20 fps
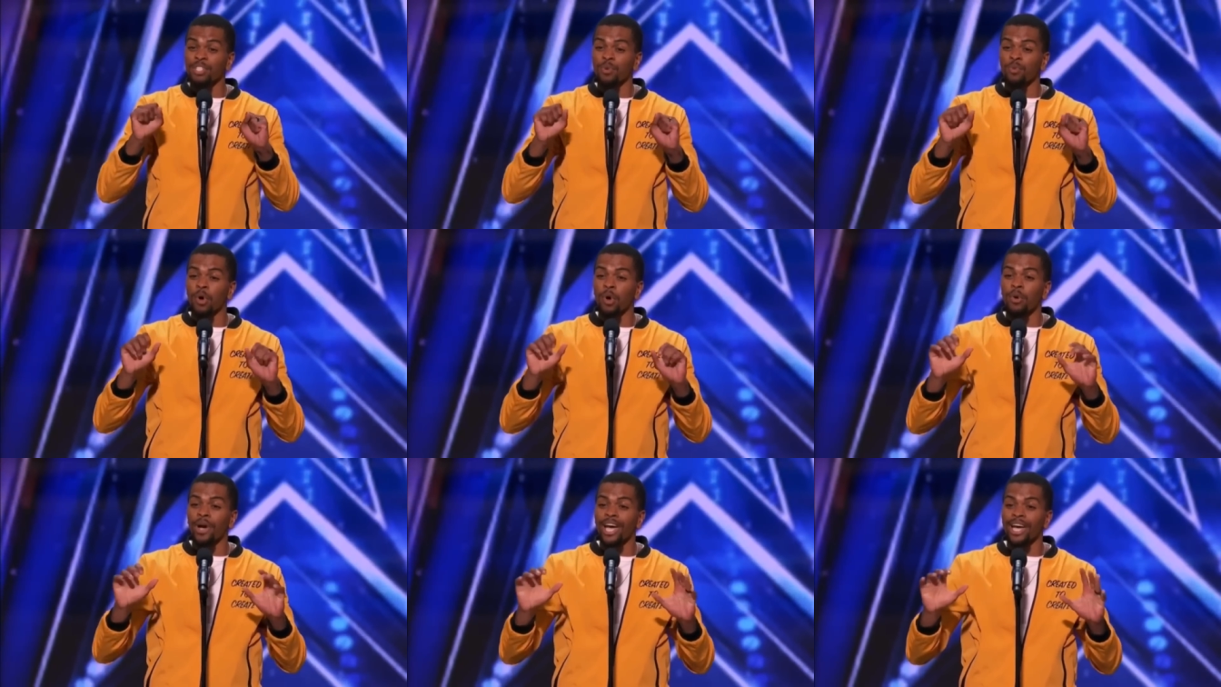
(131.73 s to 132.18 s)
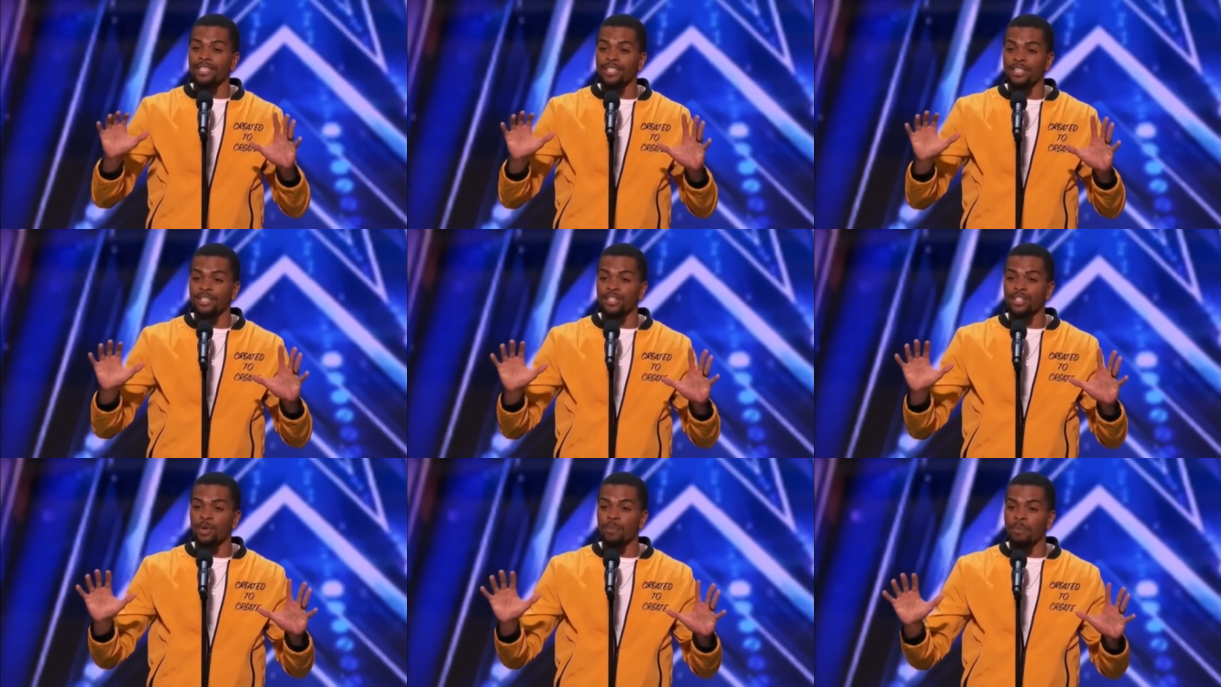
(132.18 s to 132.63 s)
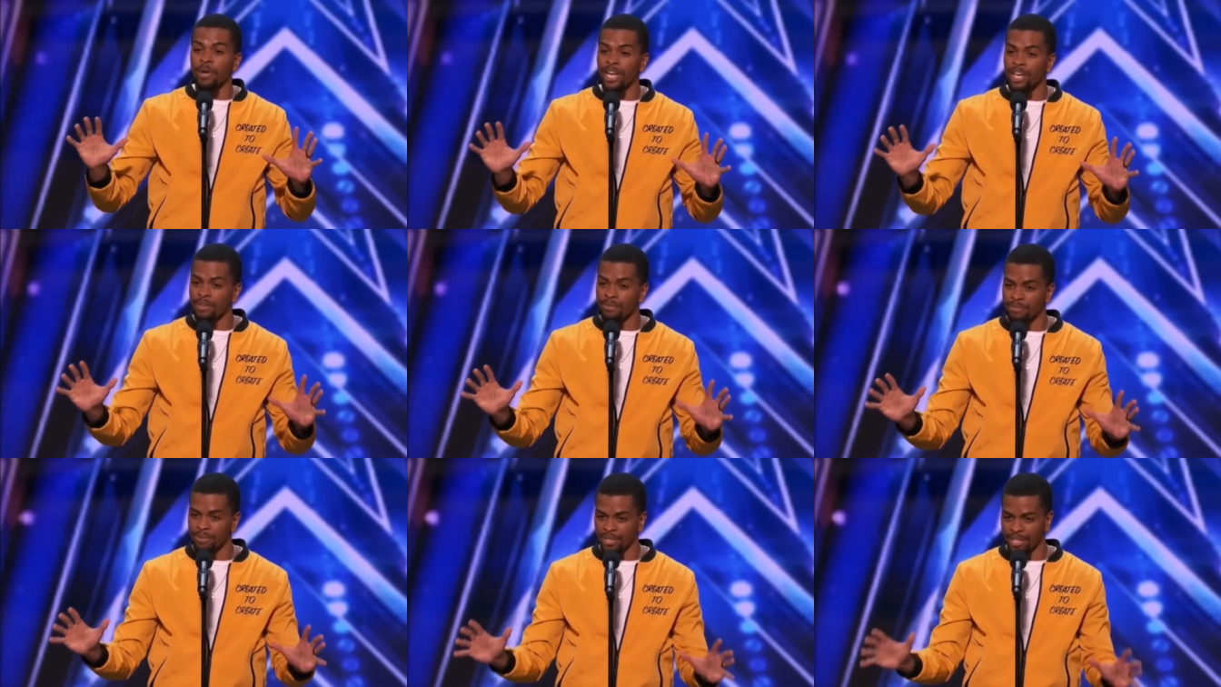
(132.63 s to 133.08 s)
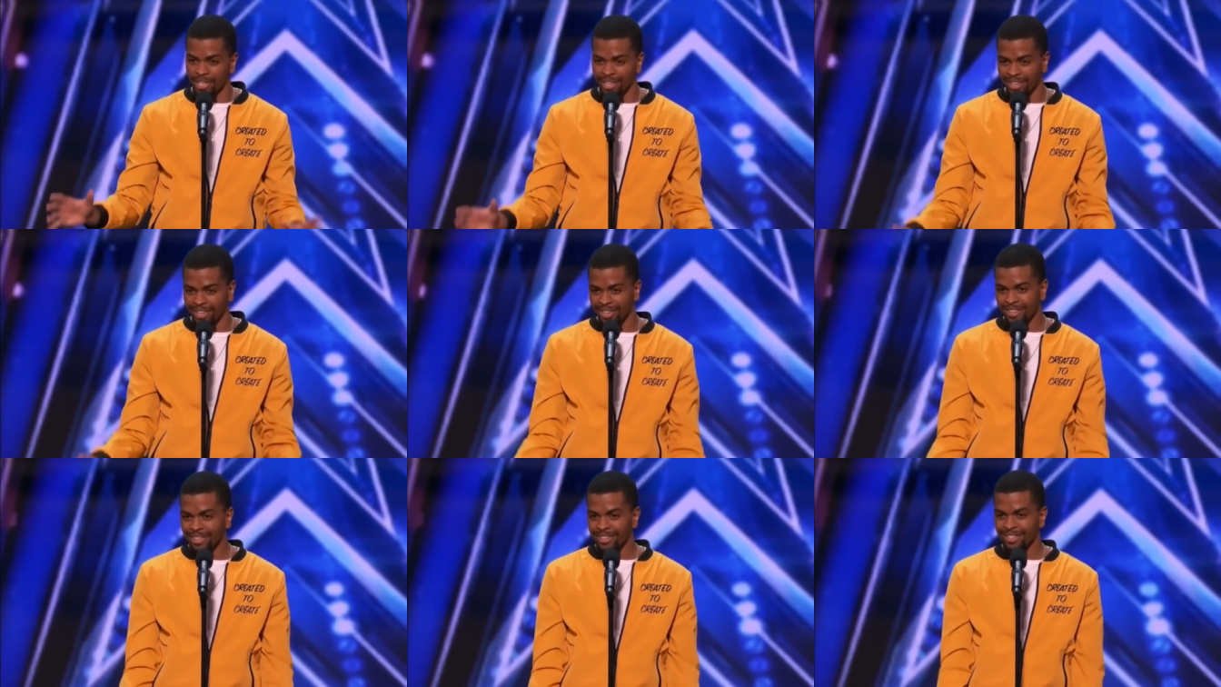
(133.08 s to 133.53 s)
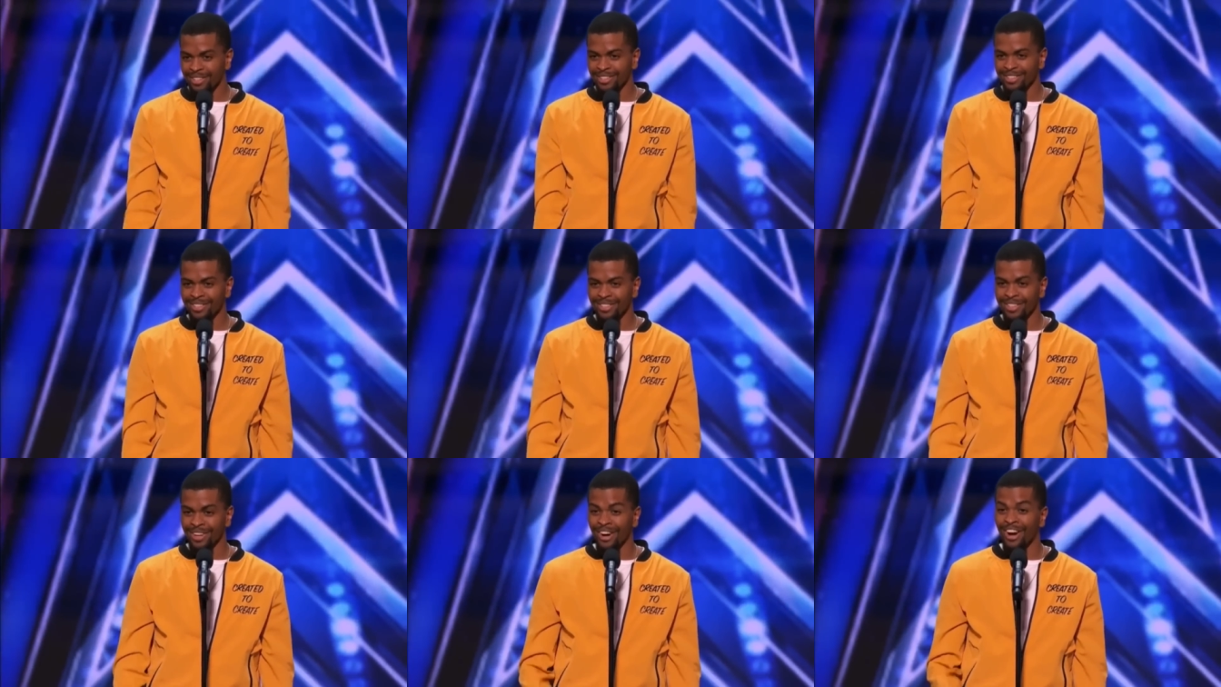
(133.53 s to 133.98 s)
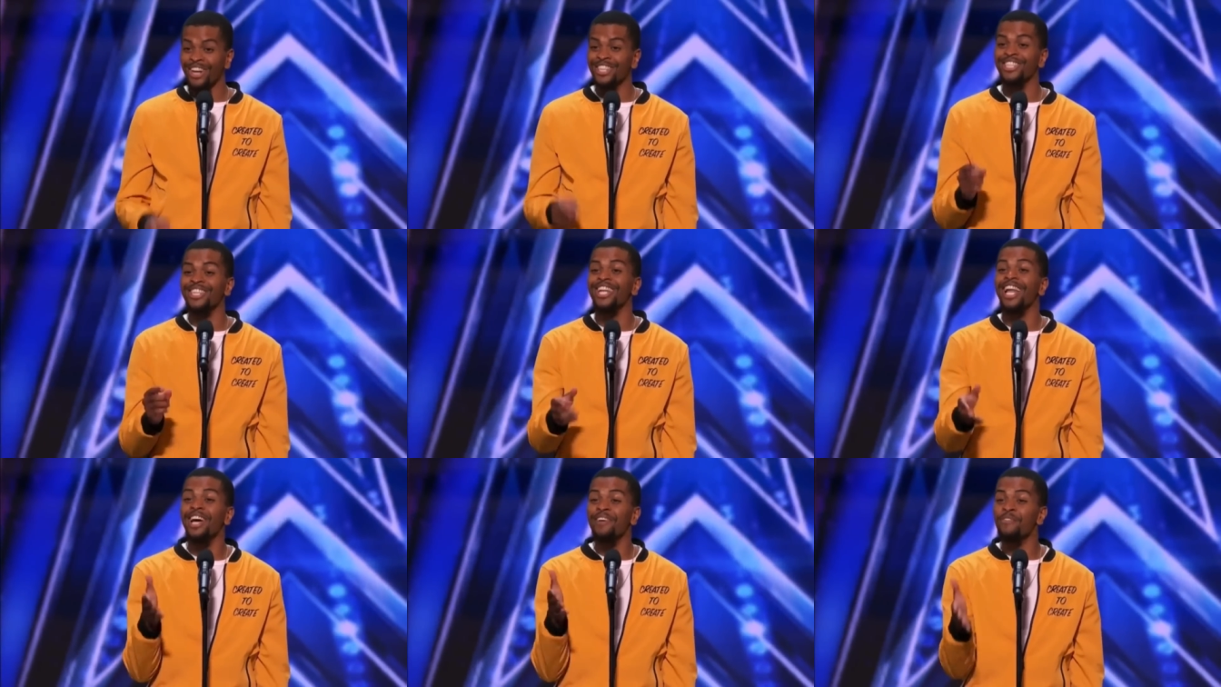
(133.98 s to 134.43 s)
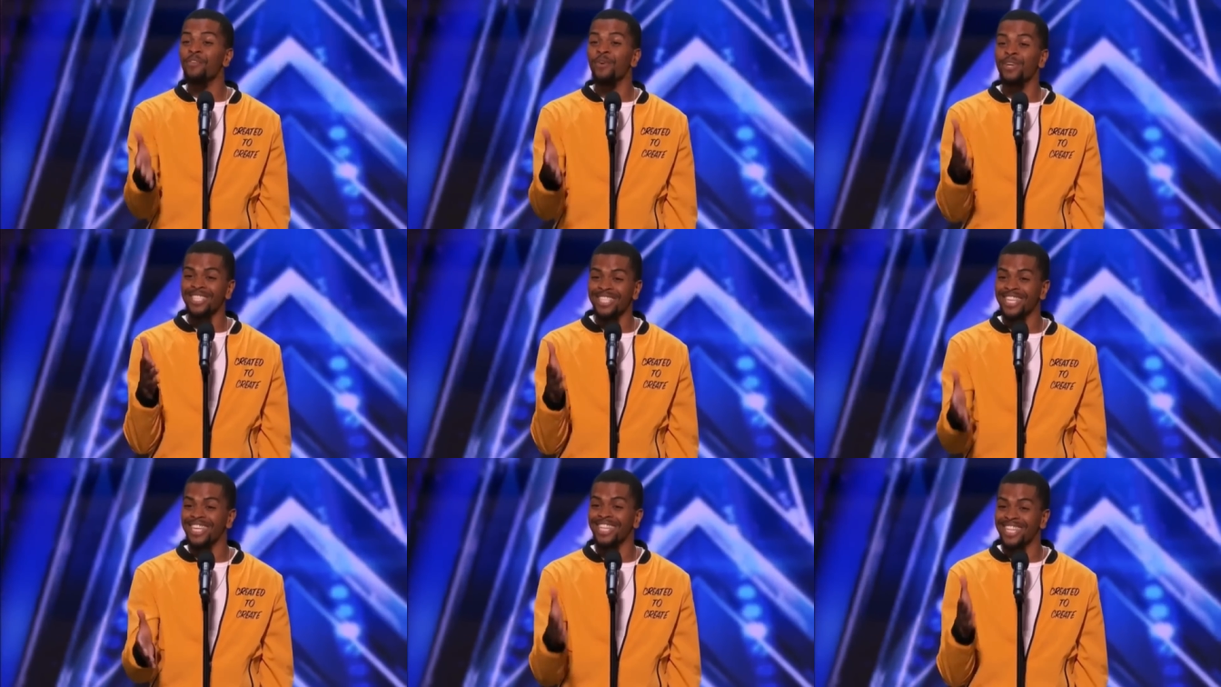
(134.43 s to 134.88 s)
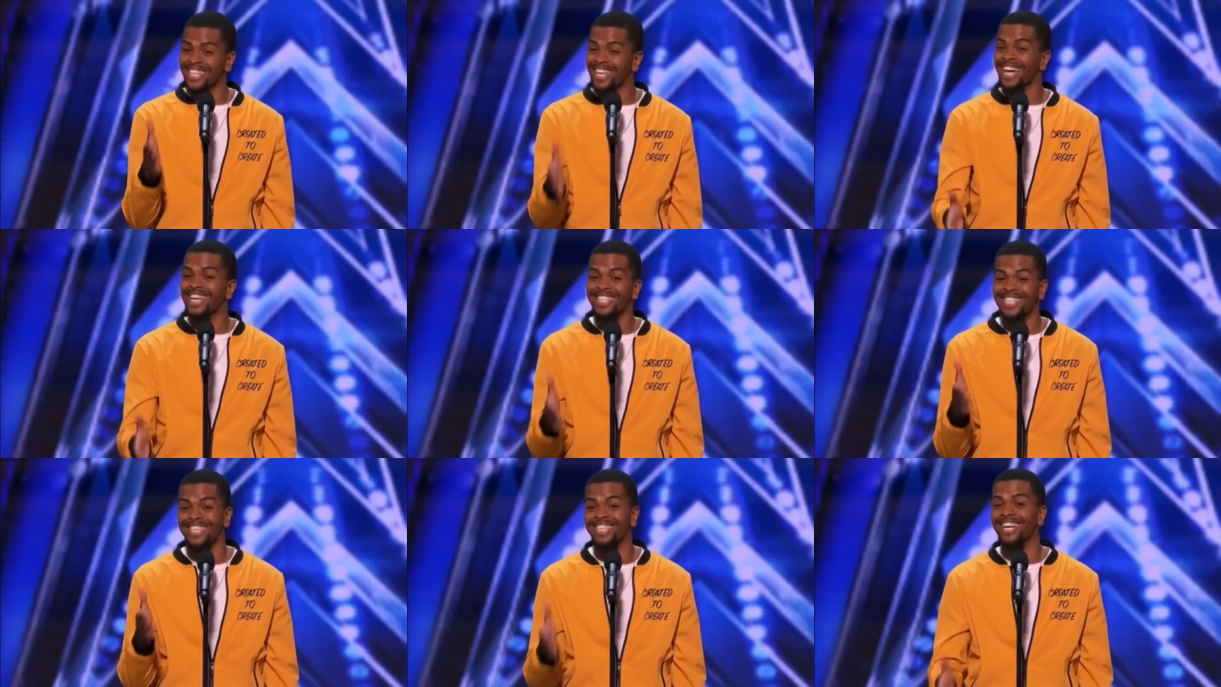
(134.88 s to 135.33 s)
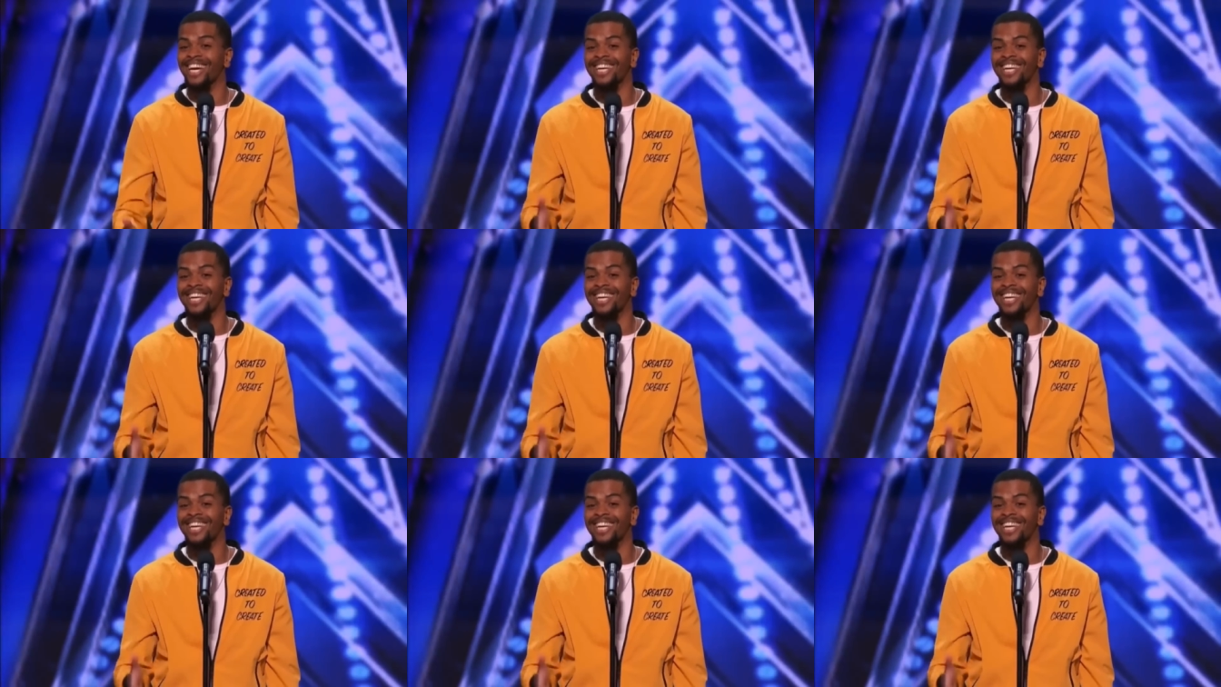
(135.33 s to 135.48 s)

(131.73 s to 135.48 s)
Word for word: it won't exit so painfully. On July fourteenth, nineteen